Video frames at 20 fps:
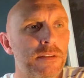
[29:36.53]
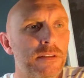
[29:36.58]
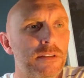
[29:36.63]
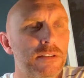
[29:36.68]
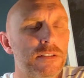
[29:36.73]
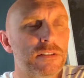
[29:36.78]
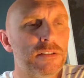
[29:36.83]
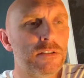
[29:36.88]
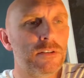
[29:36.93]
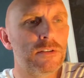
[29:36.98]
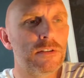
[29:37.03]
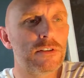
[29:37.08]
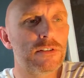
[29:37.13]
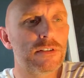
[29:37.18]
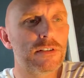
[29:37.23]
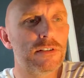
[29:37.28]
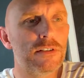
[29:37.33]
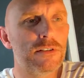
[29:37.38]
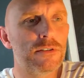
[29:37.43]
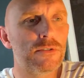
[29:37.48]
So there's
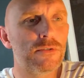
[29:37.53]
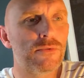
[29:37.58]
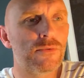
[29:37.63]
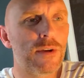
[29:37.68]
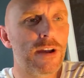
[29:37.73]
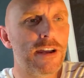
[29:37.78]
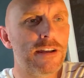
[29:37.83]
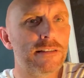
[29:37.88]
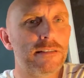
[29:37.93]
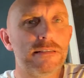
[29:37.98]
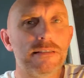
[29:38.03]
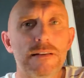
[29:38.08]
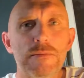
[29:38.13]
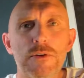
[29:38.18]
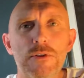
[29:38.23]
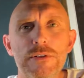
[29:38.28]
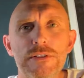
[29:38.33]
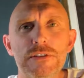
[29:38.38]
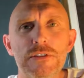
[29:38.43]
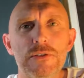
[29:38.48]
another rant. I'm
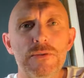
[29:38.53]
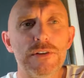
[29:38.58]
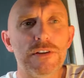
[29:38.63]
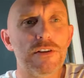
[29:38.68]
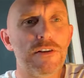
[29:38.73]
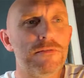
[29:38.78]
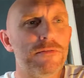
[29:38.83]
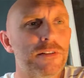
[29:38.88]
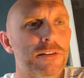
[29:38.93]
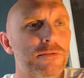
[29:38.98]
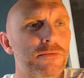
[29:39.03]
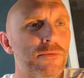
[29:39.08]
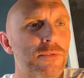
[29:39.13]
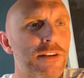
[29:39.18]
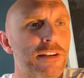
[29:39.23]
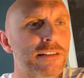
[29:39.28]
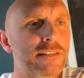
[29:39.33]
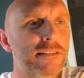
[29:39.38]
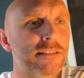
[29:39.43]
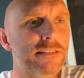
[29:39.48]
always going off on
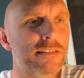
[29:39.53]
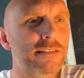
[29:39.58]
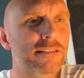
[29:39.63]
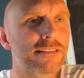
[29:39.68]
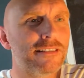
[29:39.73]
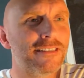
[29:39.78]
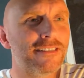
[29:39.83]
rants.